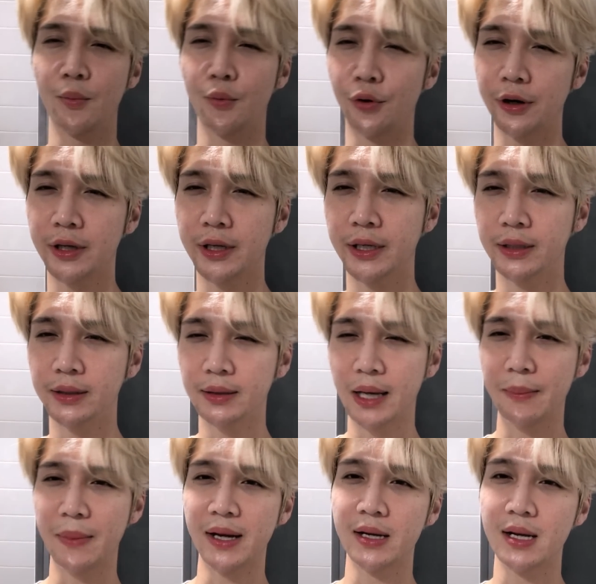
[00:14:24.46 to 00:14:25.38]
When I'm
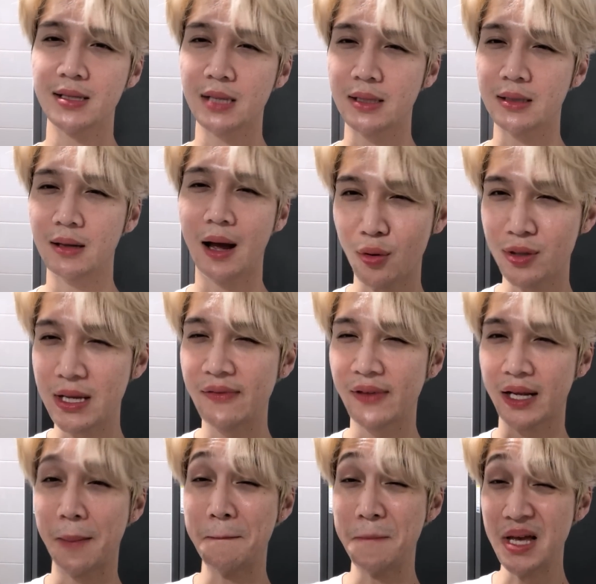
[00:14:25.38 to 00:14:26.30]
working at my desk, I always
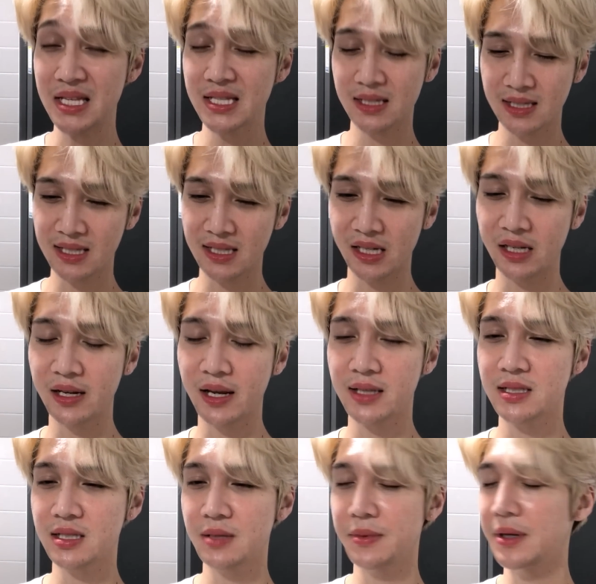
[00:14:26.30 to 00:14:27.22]
have like a mist sitting
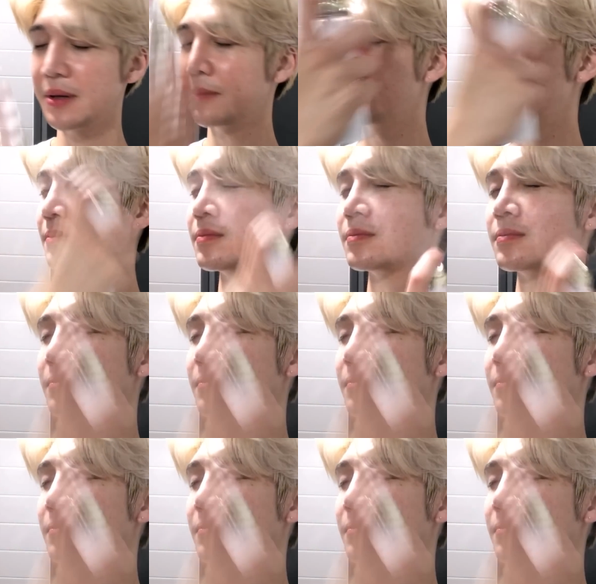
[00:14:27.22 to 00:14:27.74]
next to me.